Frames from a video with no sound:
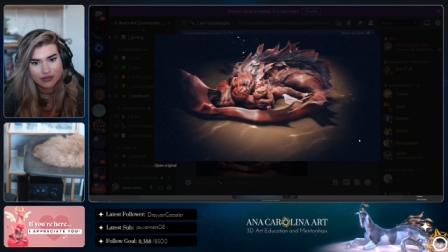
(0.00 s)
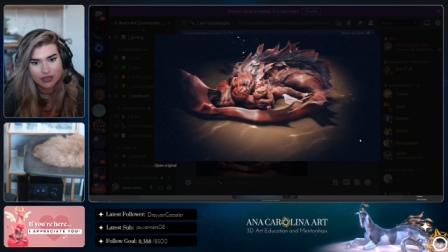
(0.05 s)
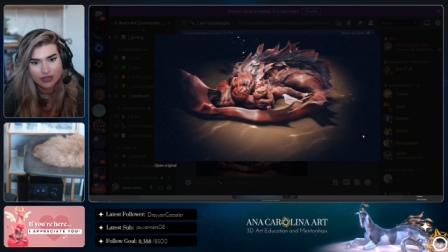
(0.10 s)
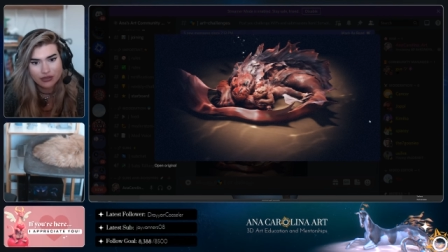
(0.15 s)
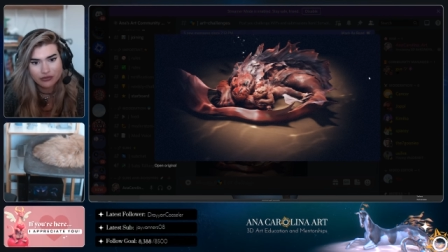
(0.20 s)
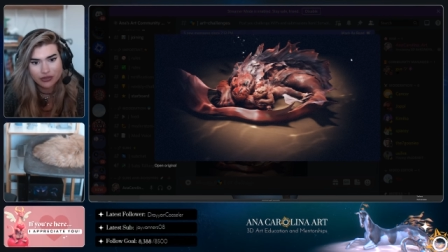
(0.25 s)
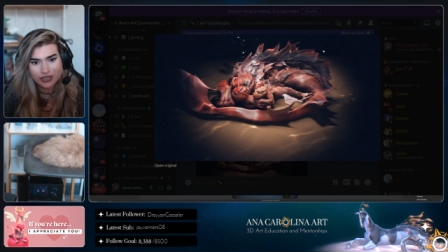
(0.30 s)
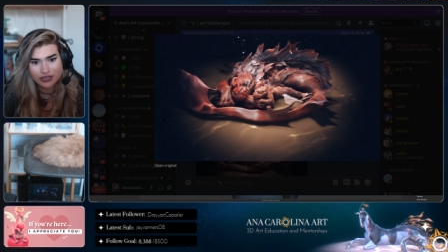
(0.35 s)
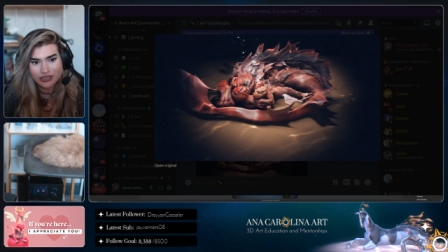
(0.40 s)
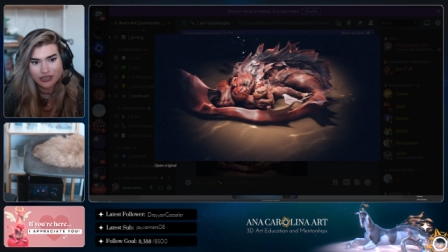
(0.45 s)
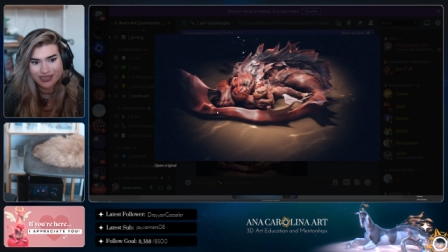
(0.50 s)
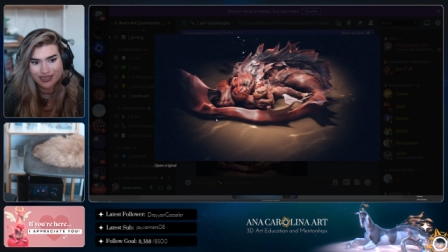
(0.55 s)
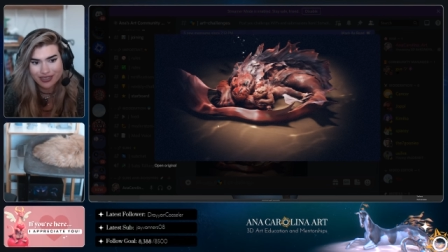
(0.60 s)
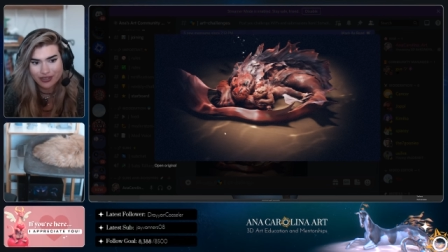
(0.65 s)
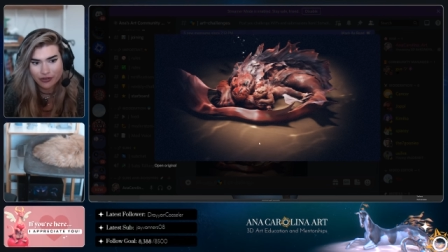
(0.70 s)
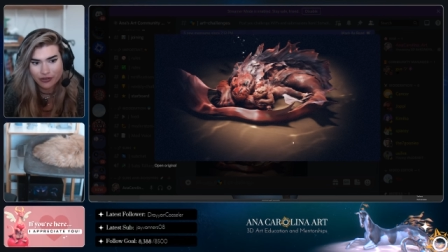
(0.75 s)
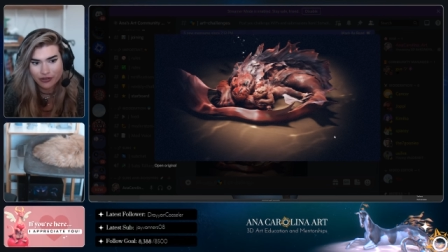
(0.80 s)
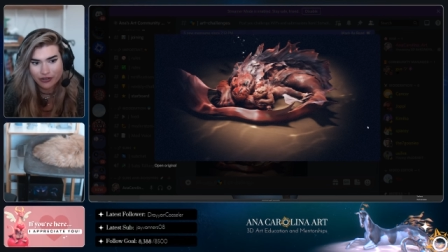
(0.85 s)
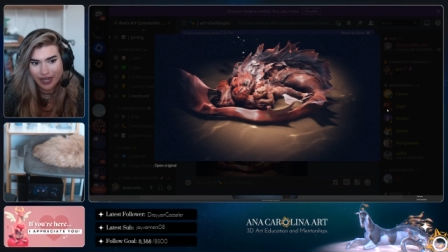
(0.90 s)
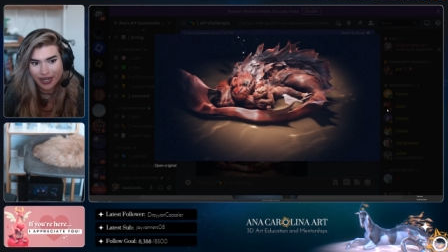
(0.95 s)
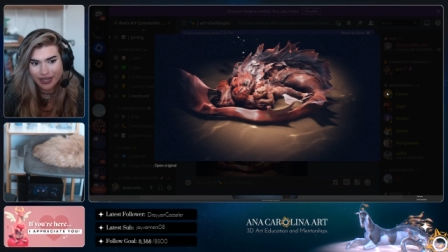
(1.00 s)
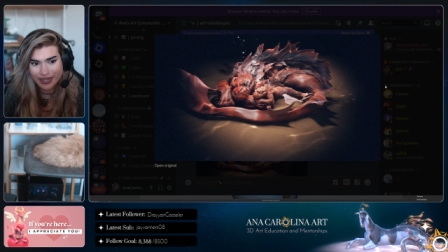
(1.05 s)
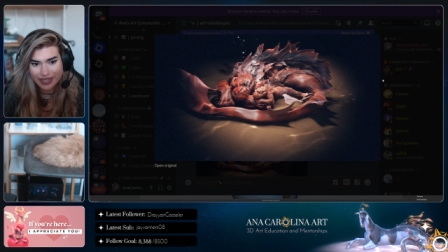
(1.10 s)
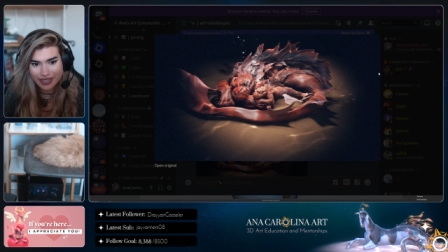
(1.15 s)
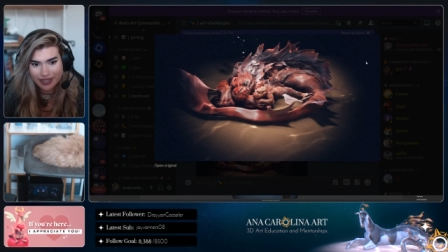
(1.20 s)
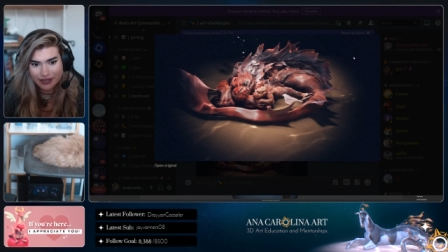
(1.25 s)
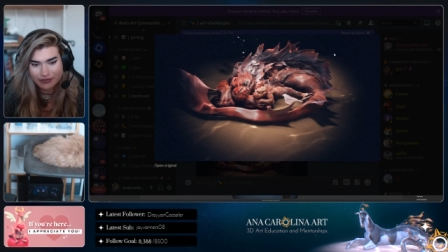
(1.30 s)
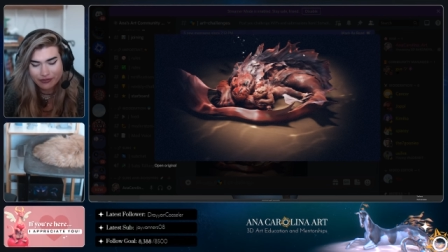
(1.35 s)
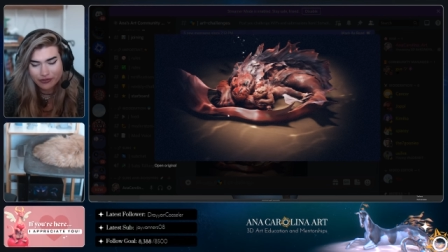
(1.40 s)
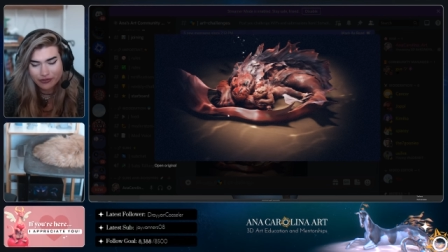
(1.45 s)
The render's a little
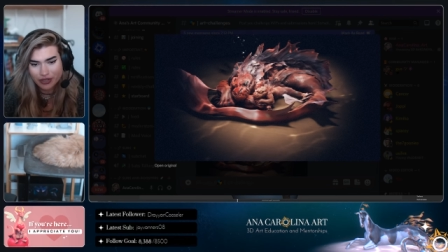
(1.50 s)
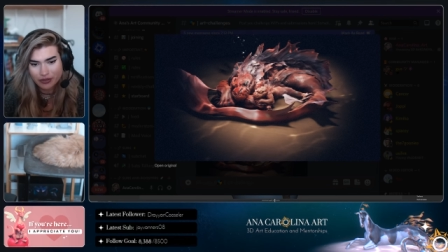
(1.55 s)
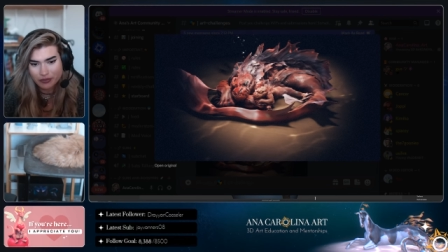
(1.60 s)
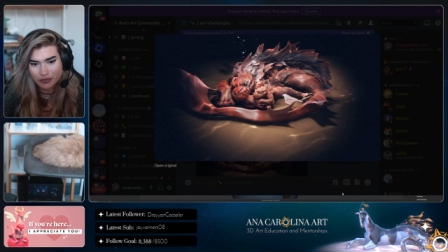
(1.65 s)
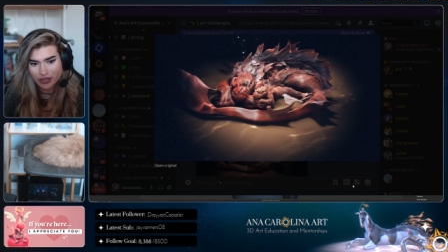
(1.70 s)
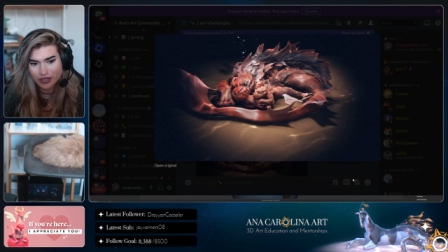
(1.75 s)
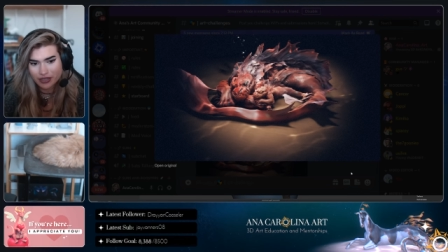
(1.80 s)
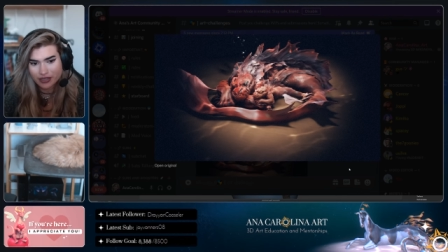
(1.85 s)
grainy, right?